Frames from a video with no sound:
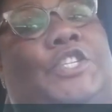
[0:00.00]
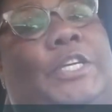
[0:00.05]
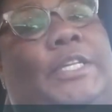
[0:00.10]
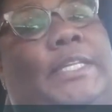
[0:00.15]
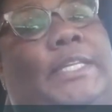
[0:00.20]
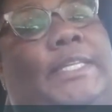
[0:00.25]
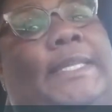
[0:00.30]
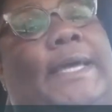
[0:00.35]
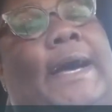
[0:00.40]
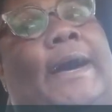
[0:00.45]

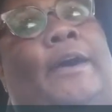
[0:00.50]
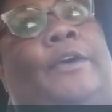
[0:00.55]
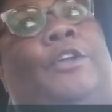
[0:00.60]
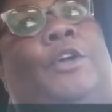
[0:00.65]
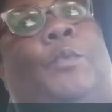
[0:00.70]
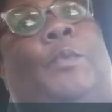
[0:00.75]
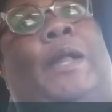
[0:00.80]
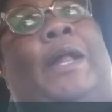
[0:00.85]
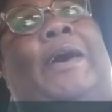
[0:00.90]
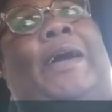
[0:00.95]
other down
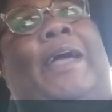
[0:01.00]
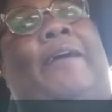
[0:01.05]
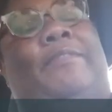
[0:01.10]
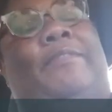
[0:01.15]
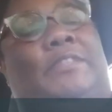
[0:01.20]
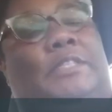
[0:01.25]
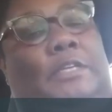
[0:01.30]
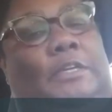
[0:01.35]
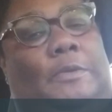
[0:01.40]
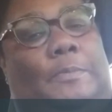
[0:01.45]
or without
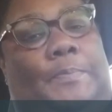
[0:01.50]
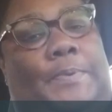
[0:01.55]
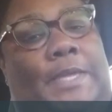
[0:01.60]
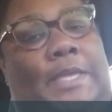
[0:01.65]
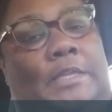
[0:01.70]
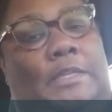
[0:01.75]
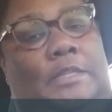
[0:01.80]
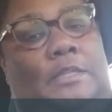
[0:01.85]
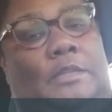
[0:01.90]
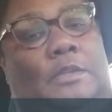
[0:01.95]
having to
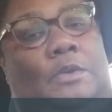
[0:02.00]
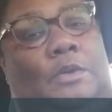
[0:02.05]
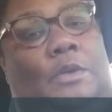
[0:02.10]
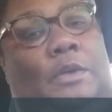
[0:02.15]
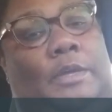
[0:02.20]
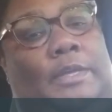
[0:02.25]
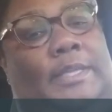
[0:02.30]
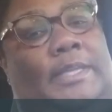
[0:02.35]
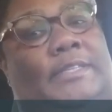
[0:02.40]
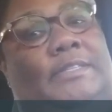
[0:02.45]
compete
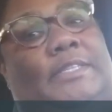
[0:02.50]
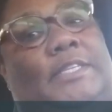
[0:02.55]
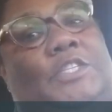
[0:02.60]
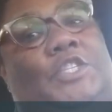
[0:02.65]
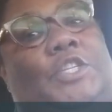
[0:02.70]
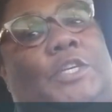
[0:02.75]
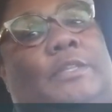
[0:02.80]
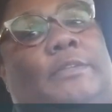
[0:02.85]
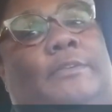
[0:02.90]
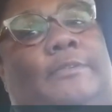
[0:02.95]
against
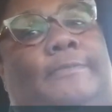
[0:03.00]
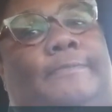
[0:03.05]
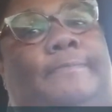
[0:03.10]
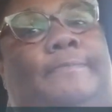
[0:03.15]
each other.